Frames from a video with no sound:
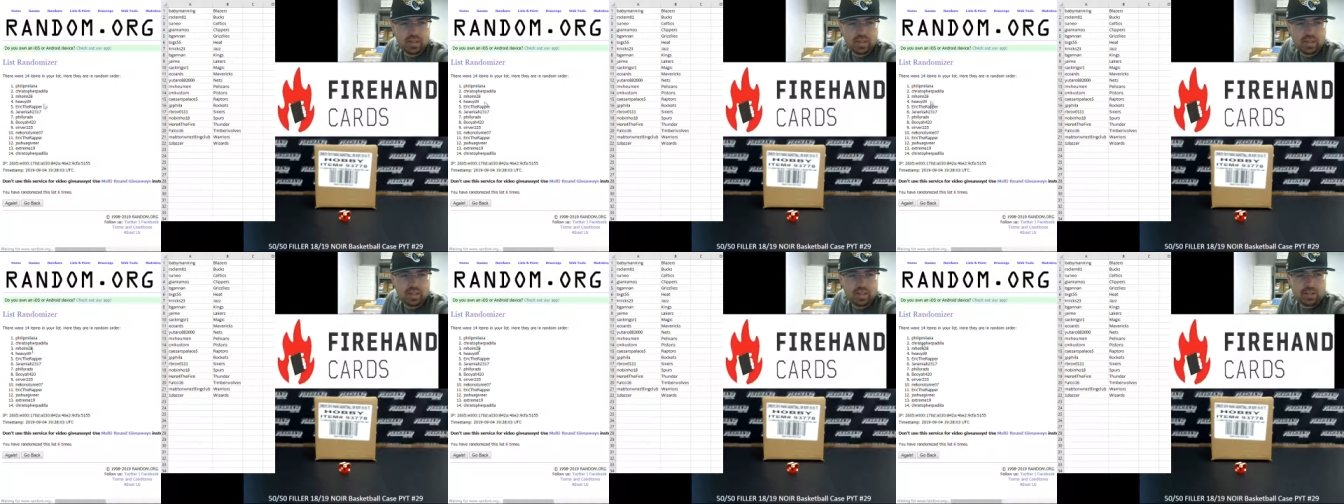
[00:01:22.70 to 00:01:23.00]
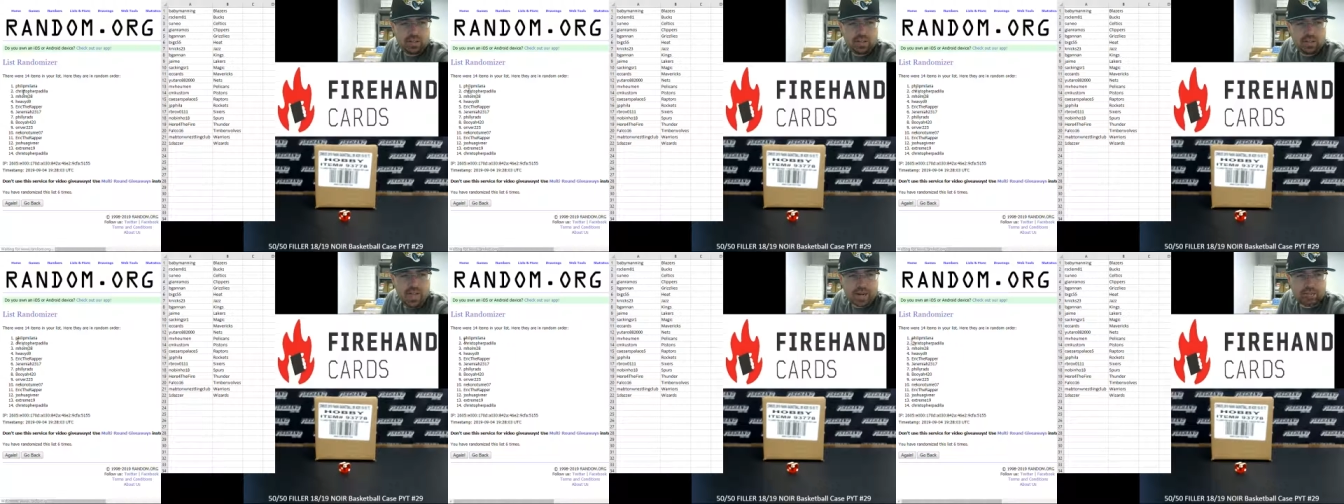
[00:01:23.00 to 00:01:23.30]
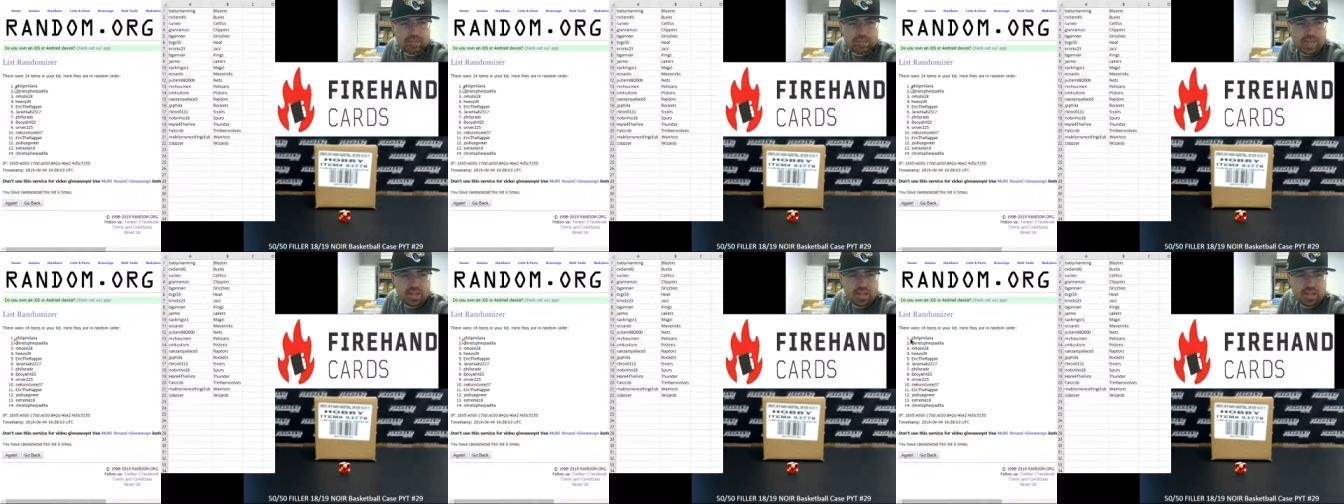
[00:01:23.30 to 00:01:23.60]
Your top
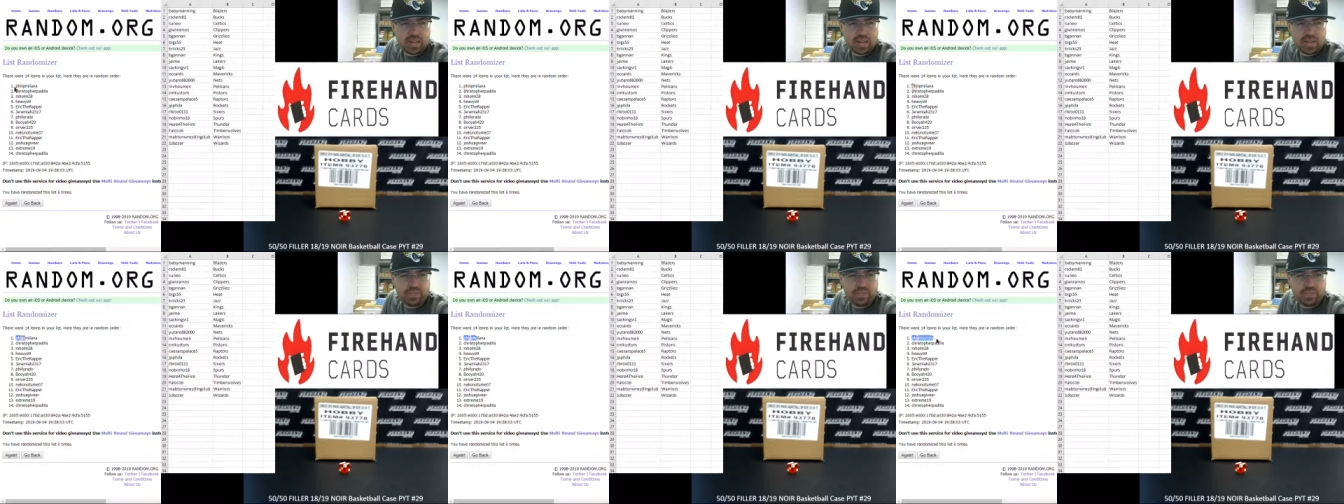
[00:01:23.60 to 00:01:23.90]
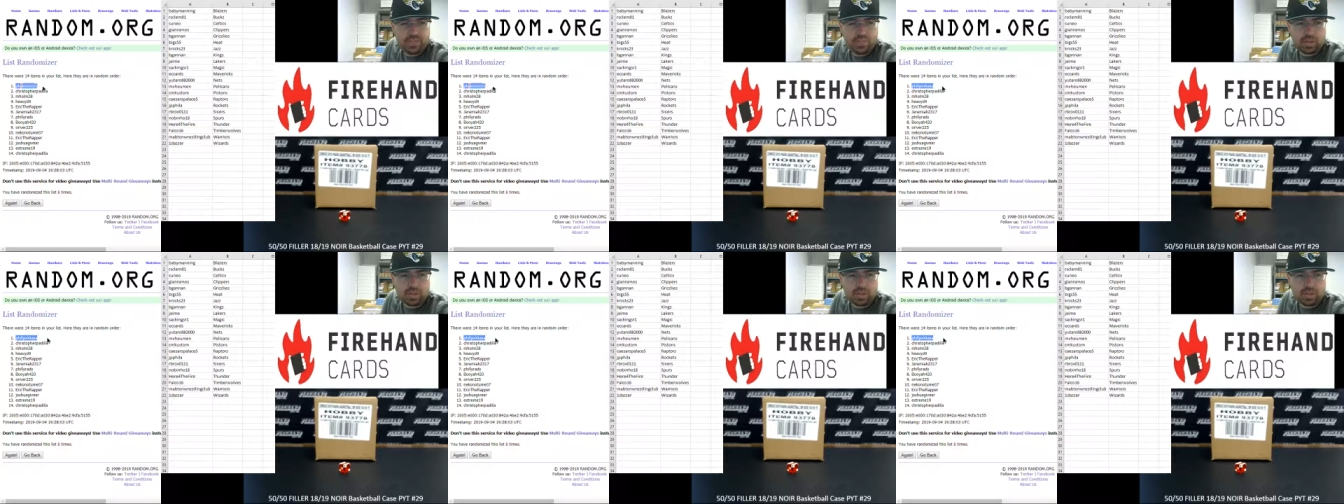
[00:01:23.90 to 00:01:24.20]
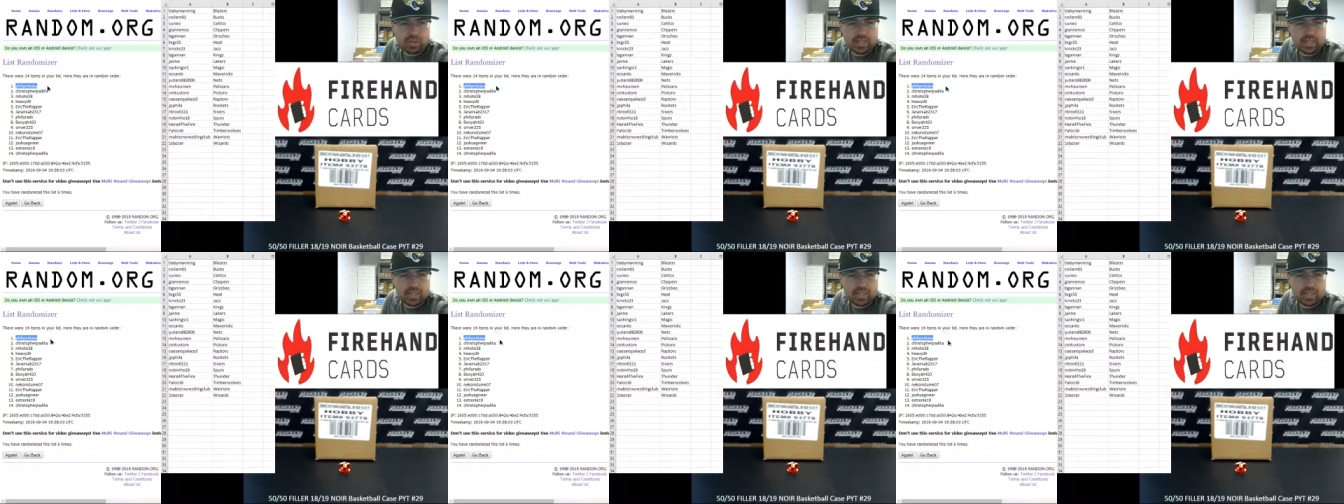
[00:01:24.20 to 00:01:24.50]
seven, Philip
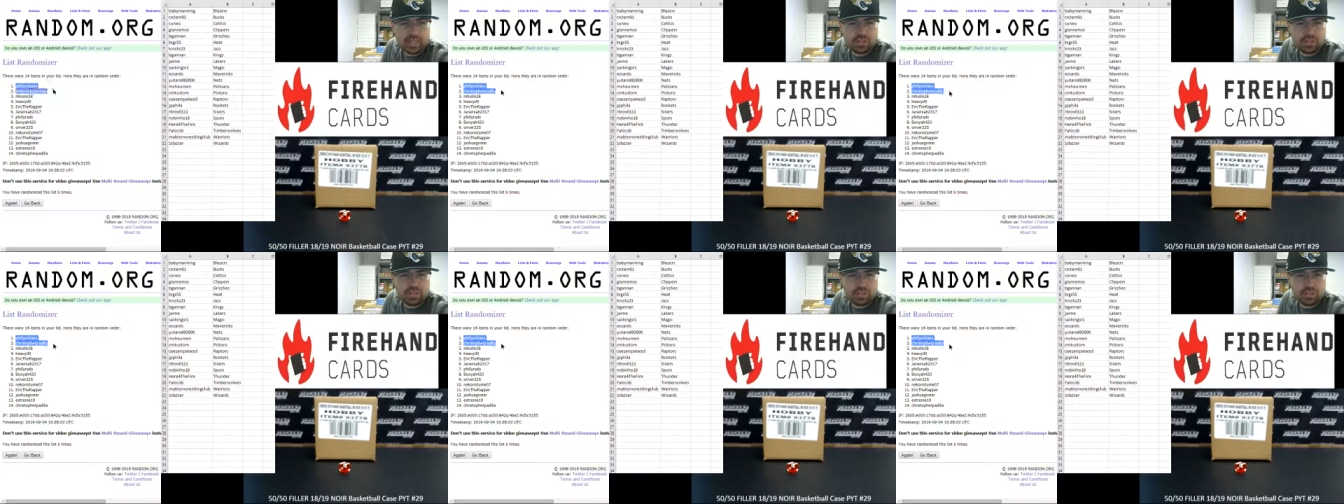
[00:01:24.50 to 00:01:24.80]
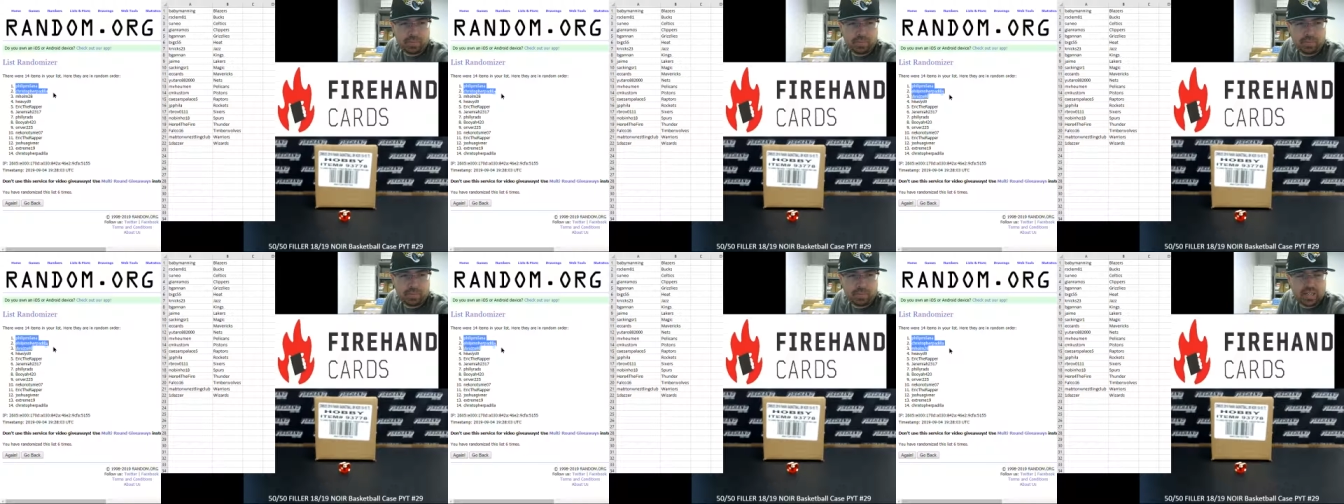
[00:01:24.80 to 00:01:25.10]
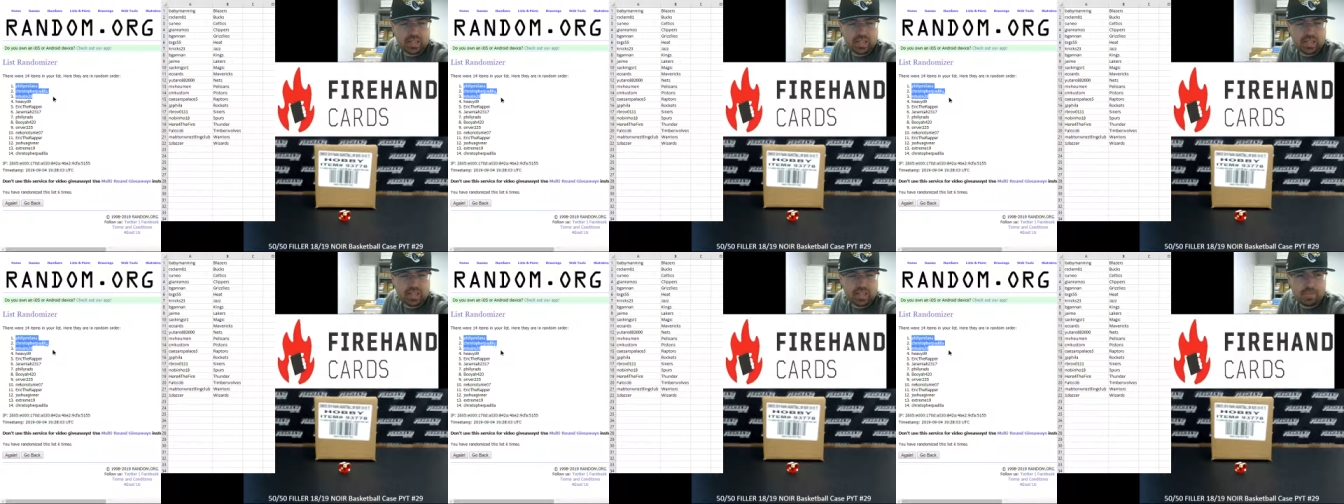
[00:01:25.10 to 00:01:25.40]
Milana, Christopher
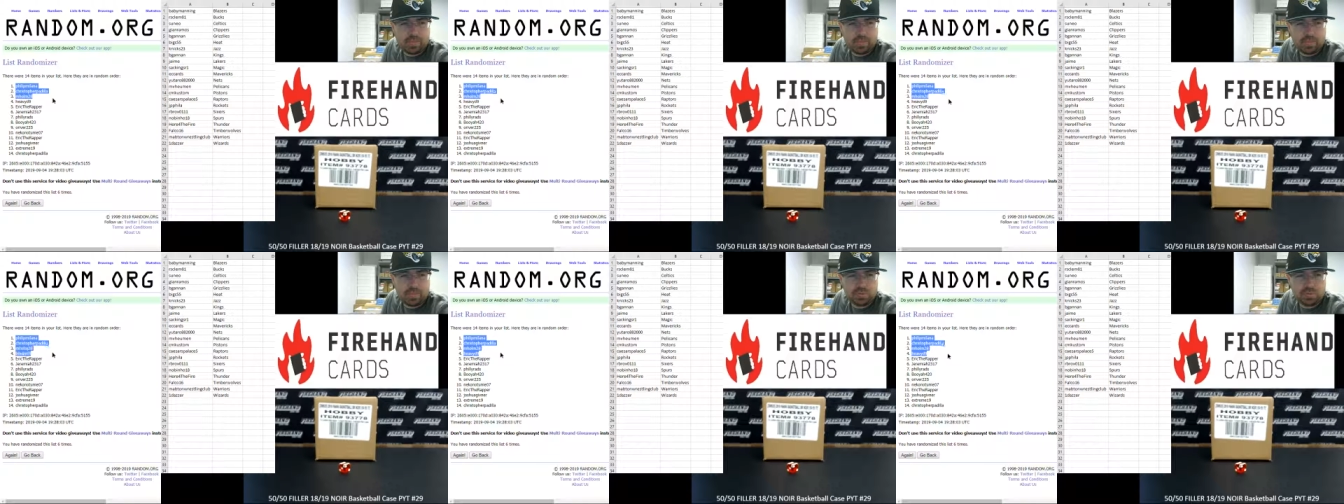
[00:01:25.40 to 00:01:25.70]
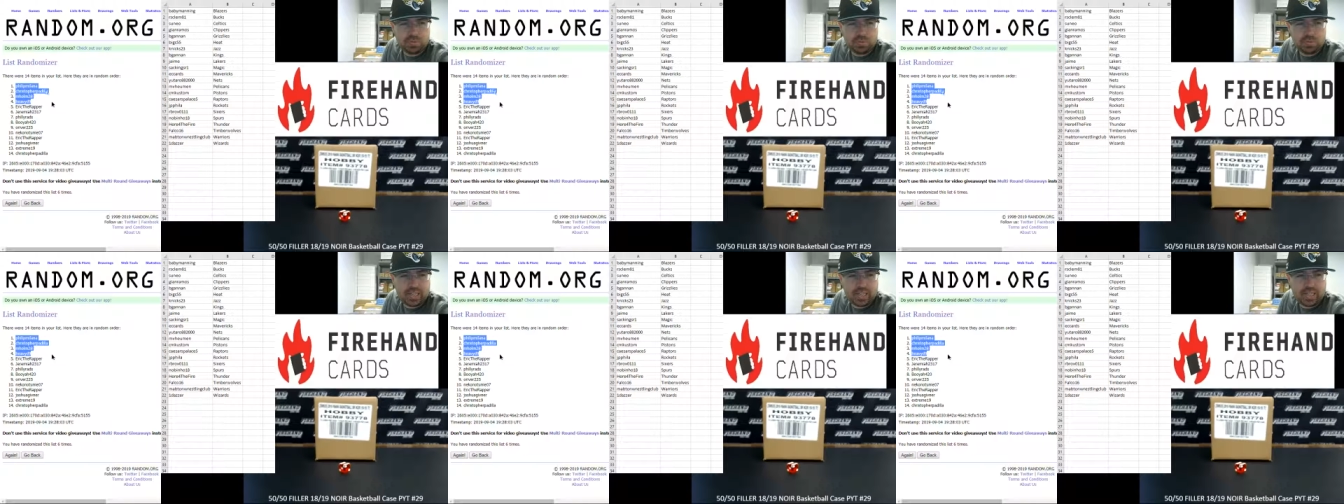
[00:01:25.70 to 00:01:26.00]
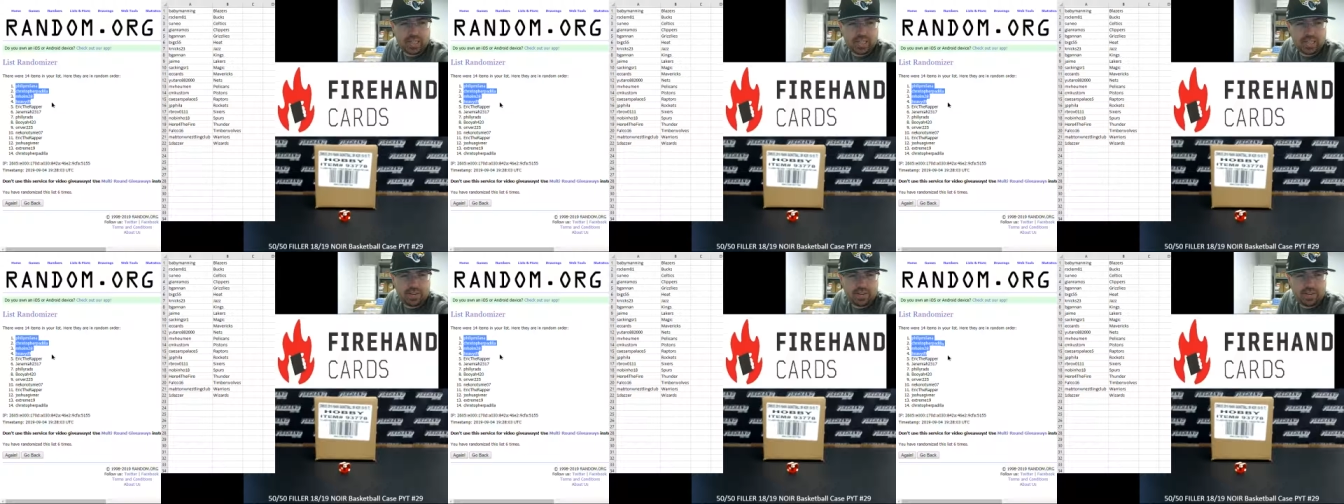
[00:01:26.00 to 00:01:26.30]
Padilla, M Home
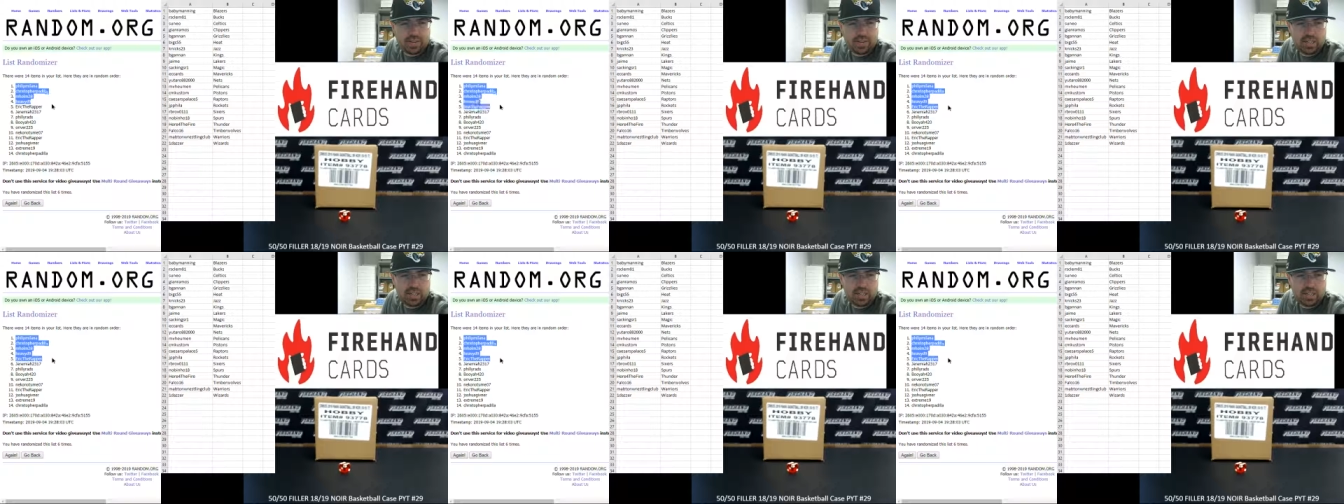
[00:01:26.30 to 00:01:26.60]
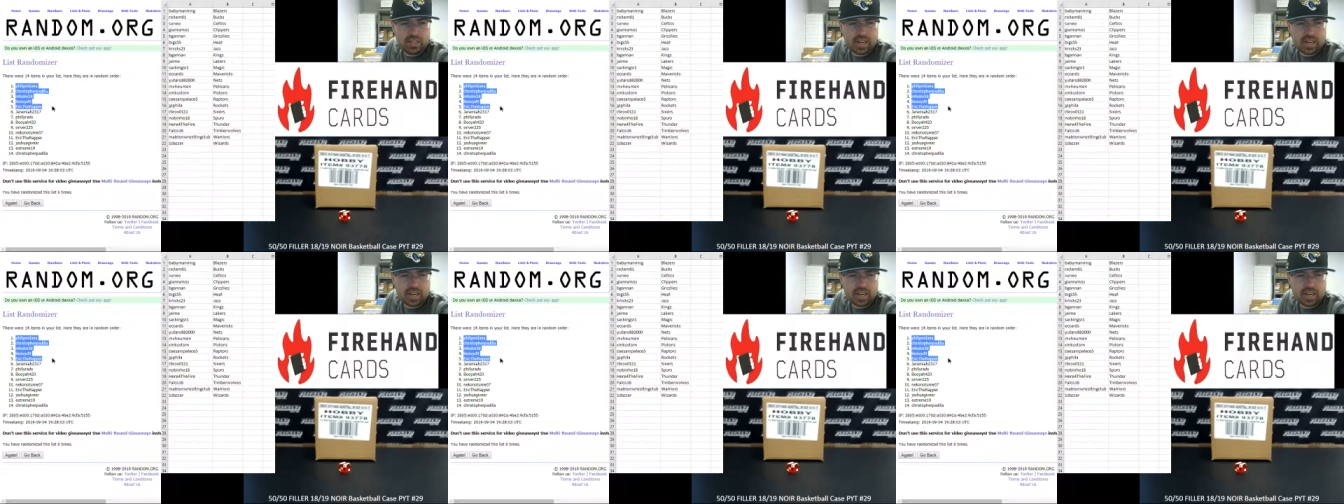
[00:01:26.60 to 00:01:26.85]
28, Heavy D9,